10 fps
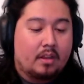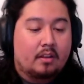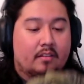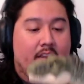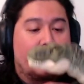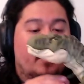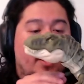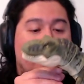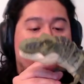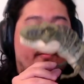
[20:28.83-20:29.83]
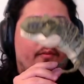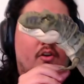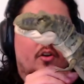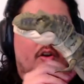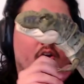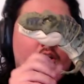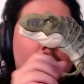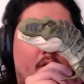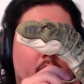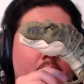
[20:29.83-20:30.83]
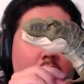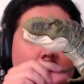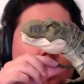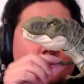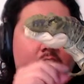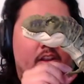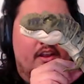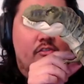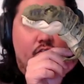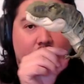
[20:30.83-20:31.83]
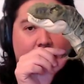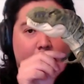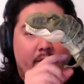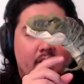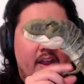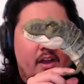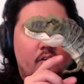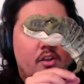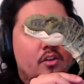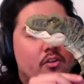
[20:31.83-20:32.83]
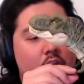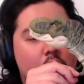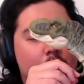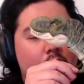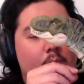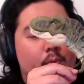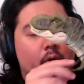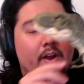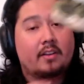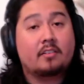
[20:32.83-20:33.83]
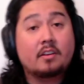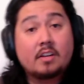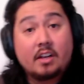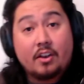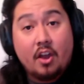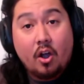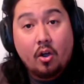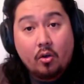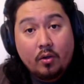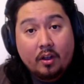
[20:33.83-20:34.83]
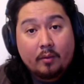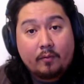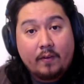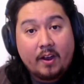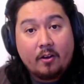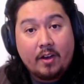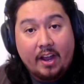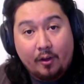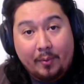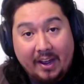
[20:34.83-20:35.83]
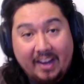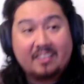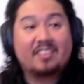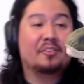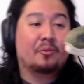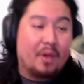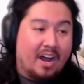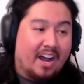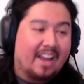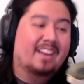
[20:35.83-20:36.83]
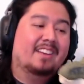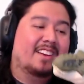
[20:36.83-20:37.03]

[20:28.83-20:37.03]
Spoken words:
Same kind of arm articulation, just up and down. No real points. No fingernail paint. Why?